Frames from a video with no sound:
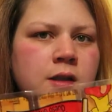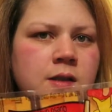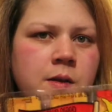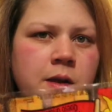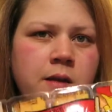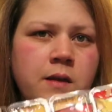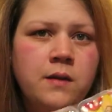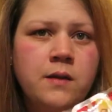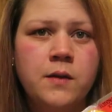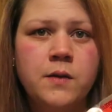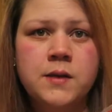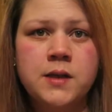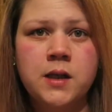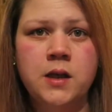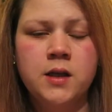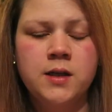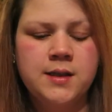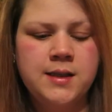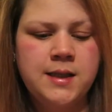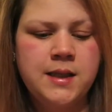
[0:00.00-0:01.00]
so I thought that was a
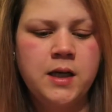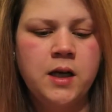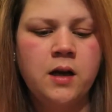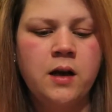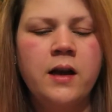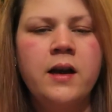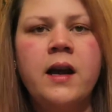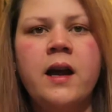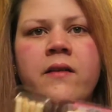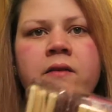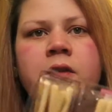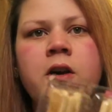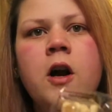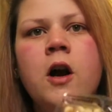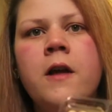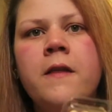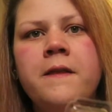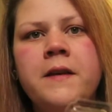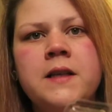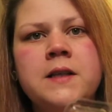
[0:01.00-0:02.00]
good deal and I've
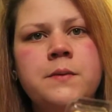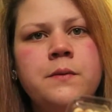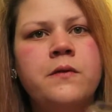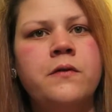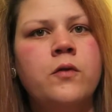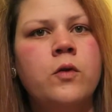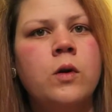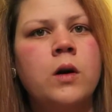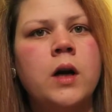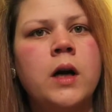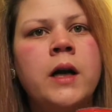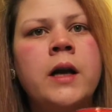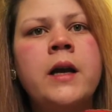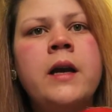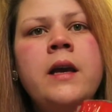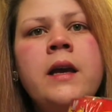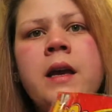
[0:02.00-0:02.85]
gotten these before.